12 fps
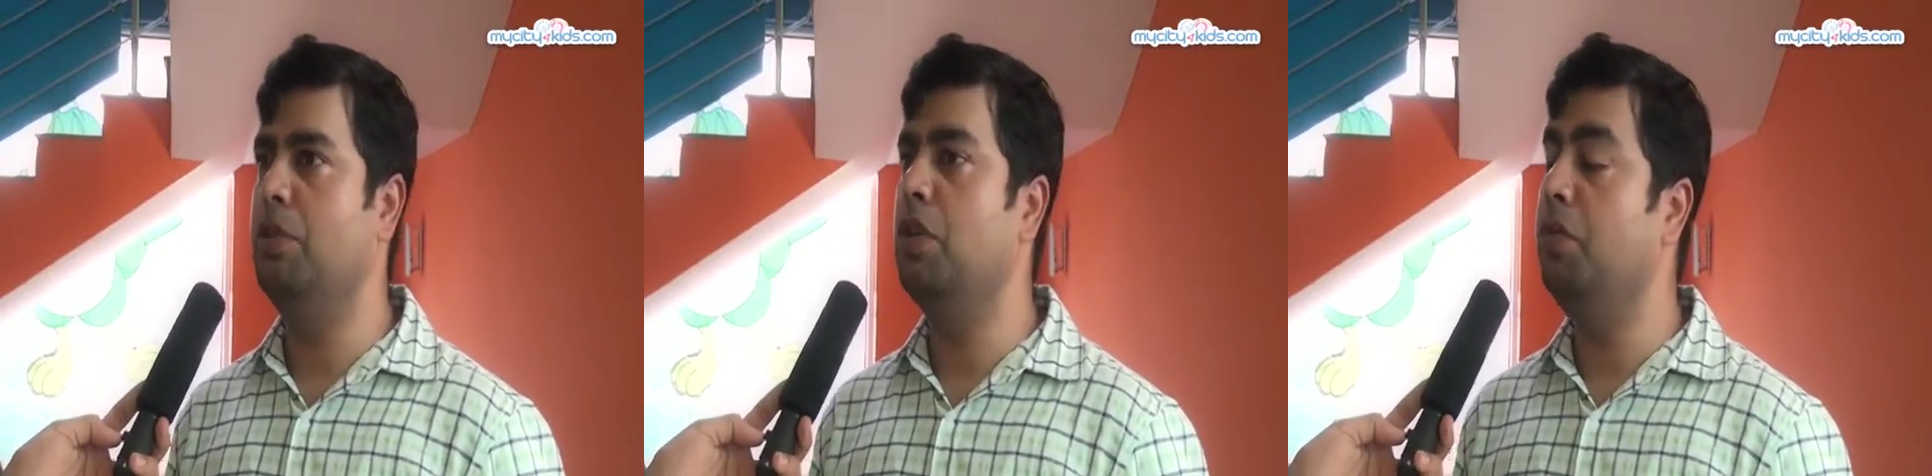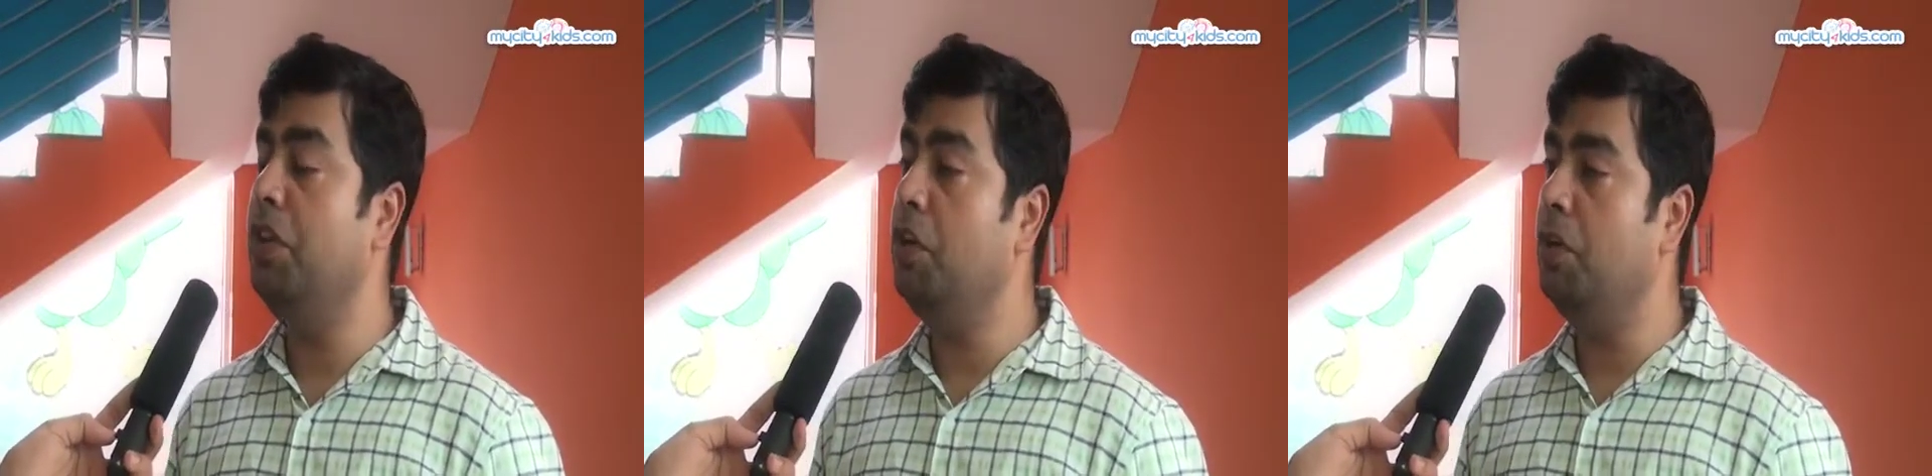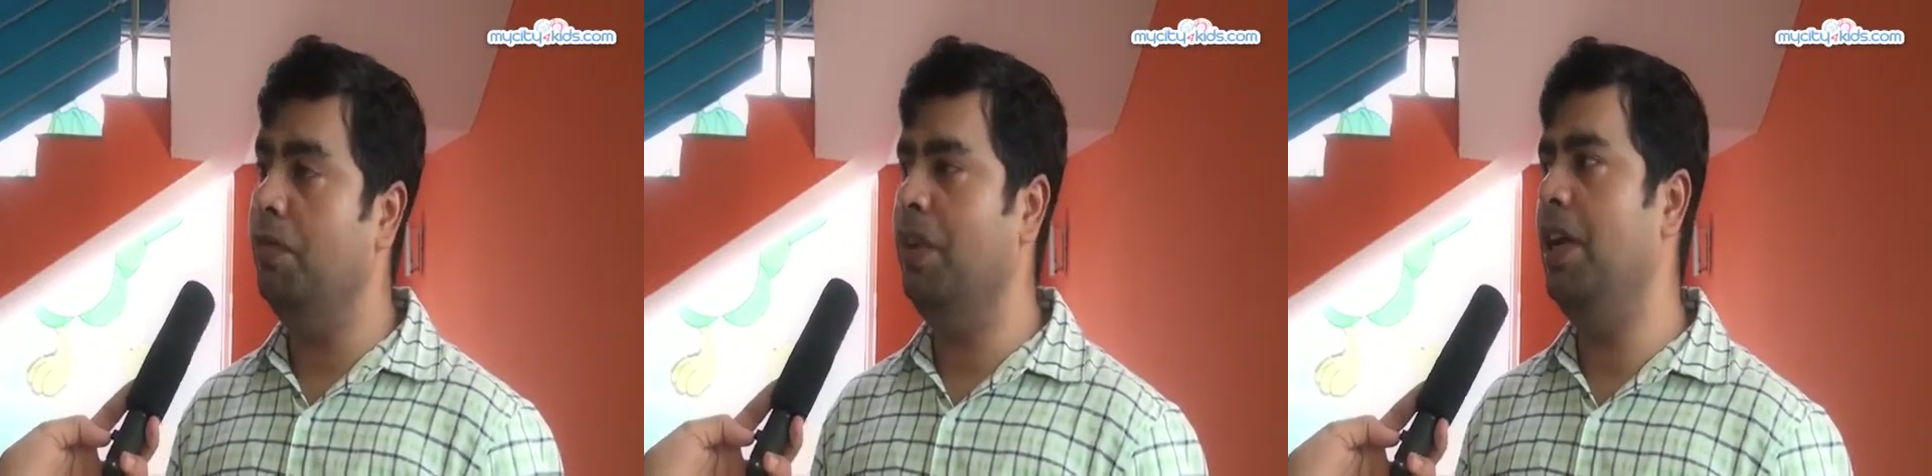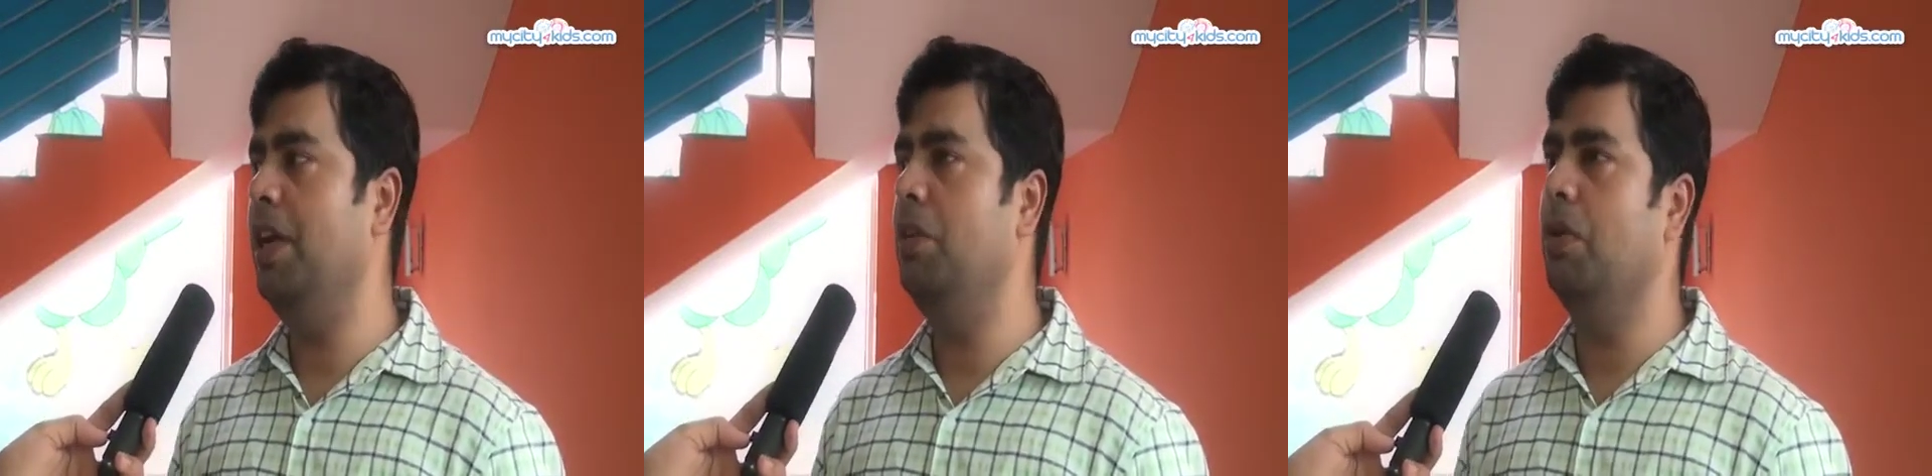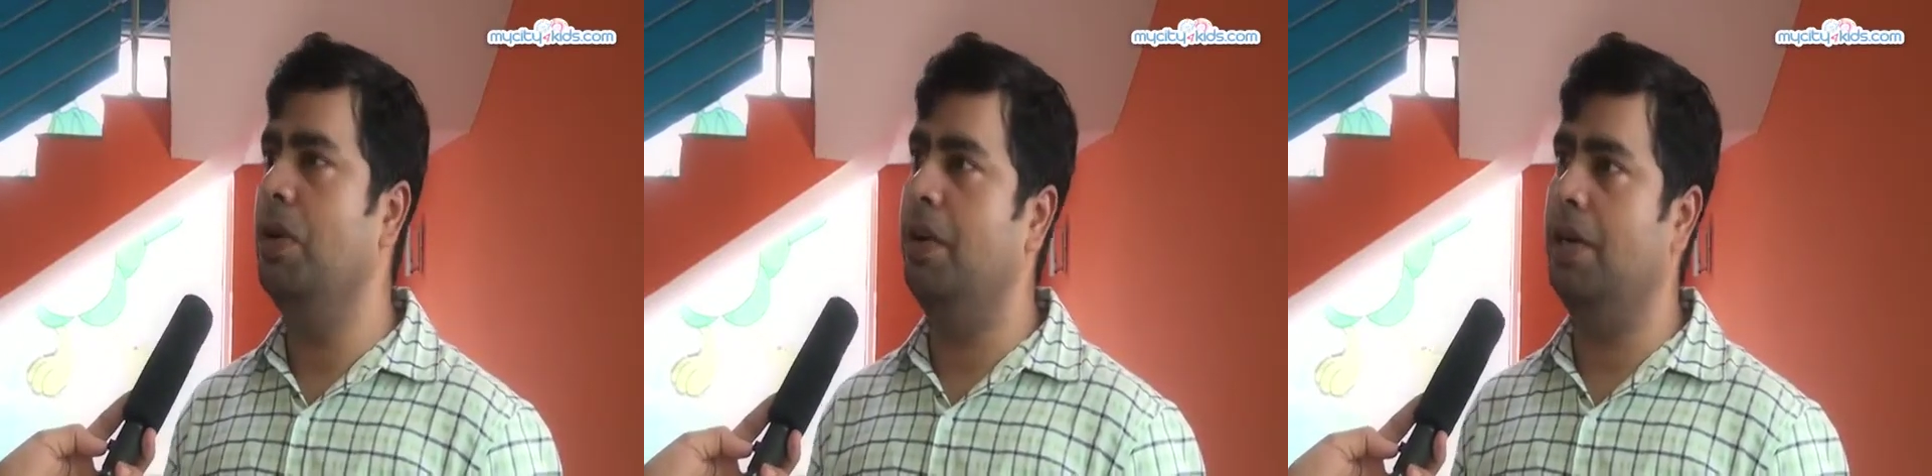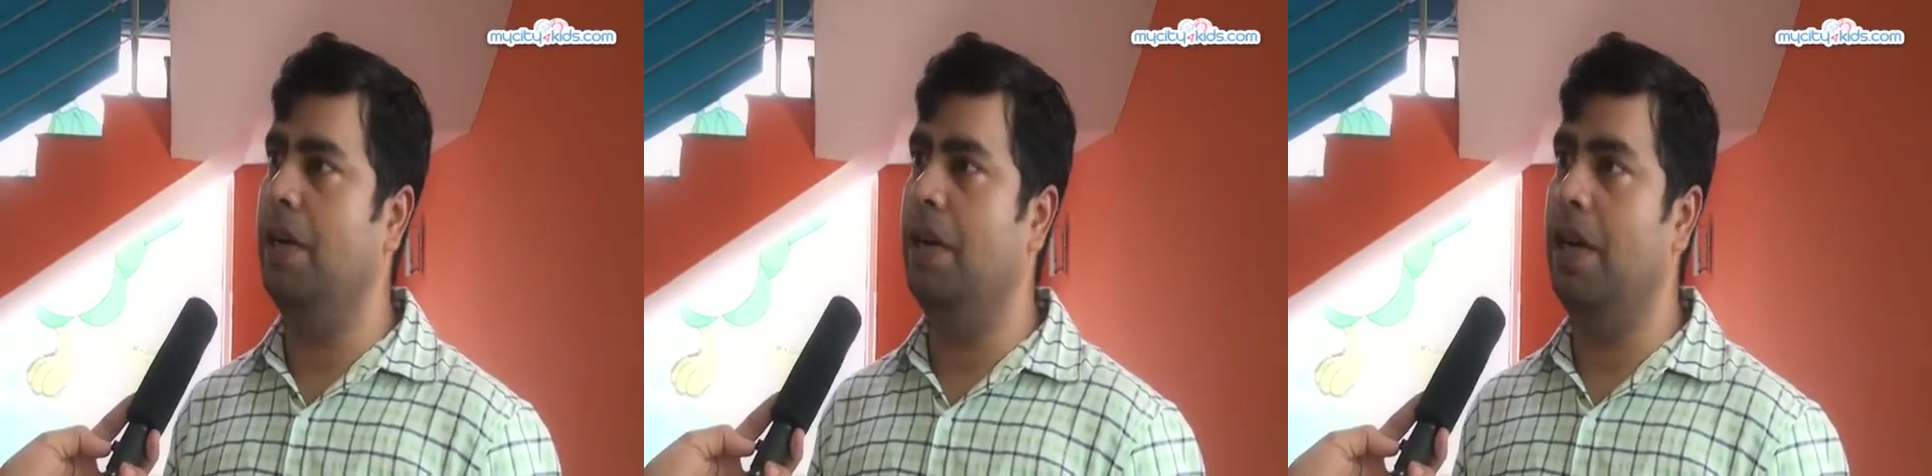So we really don't
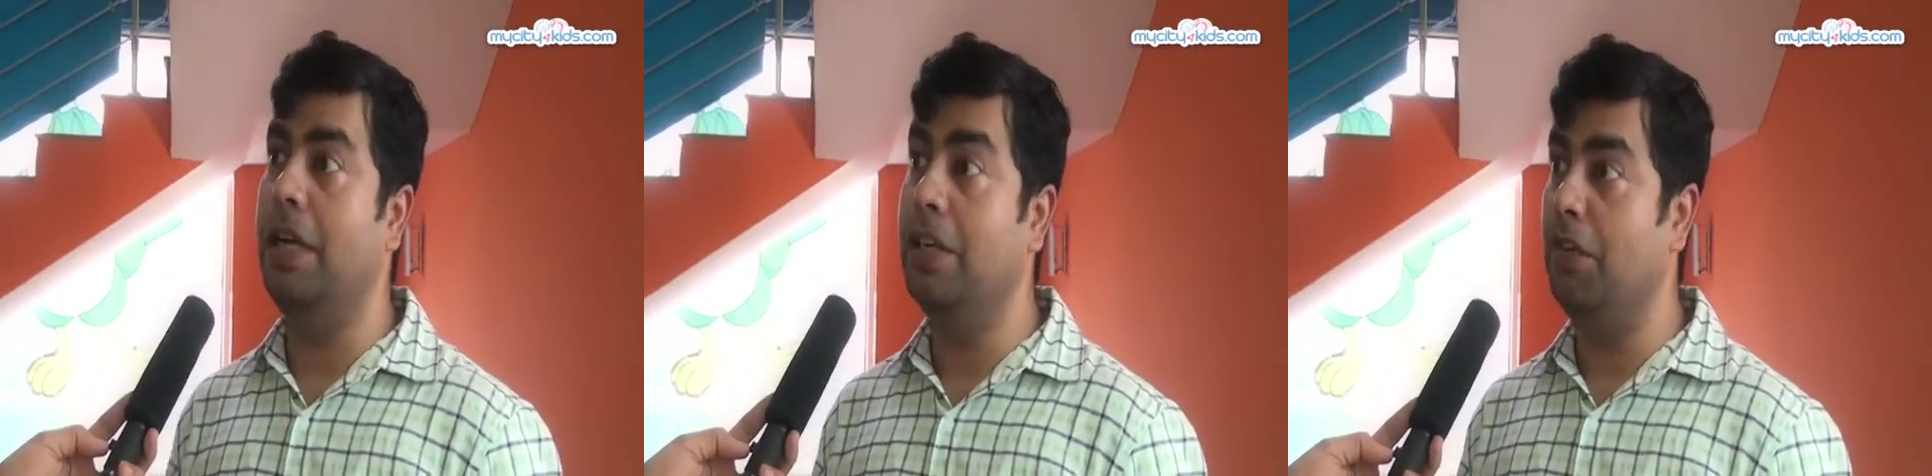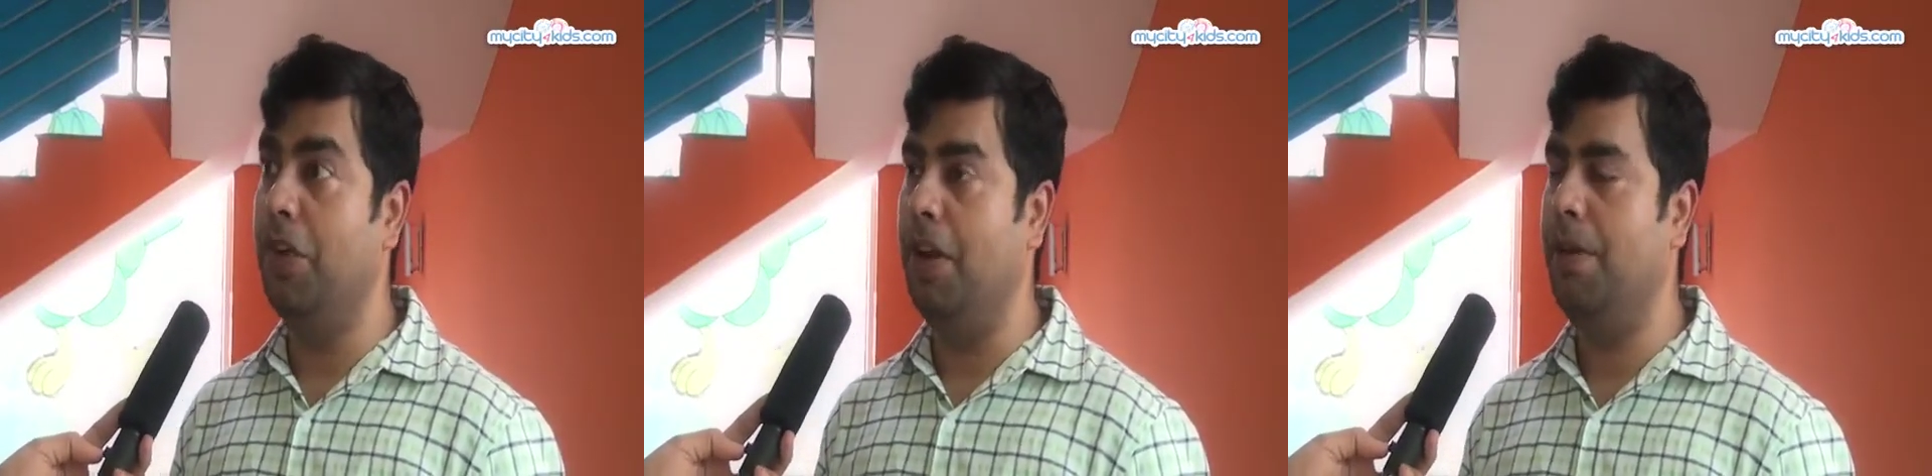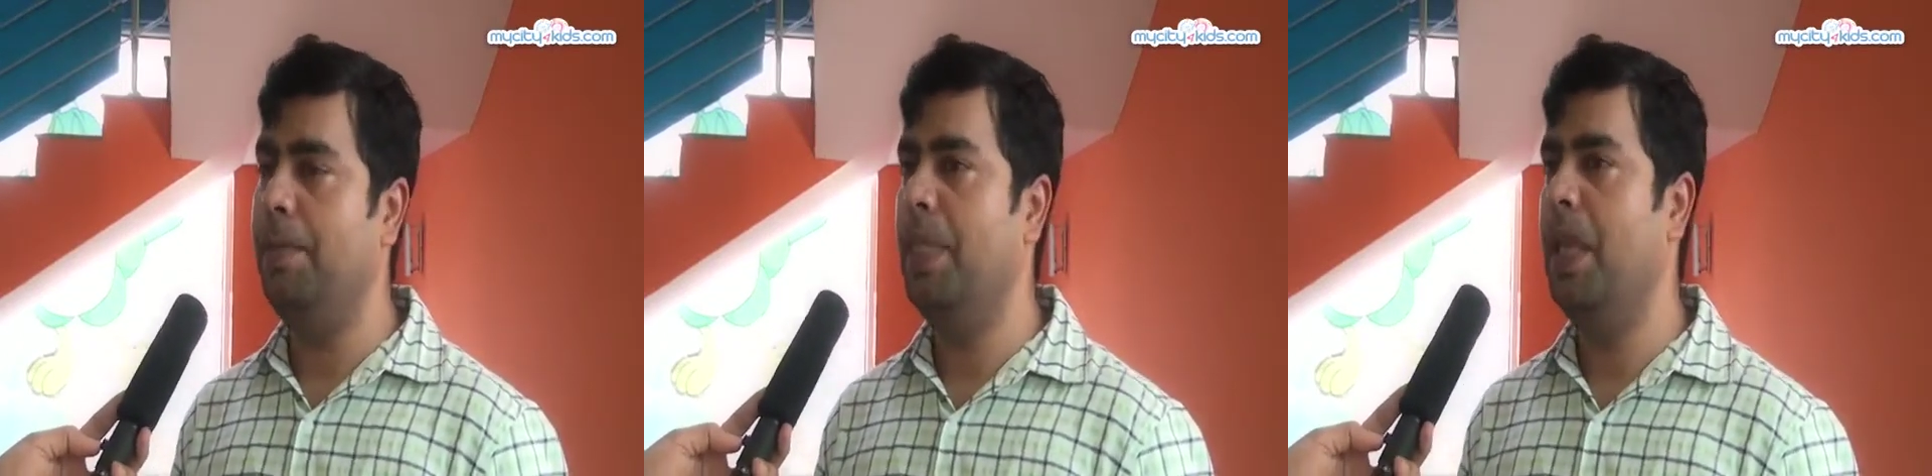interfere.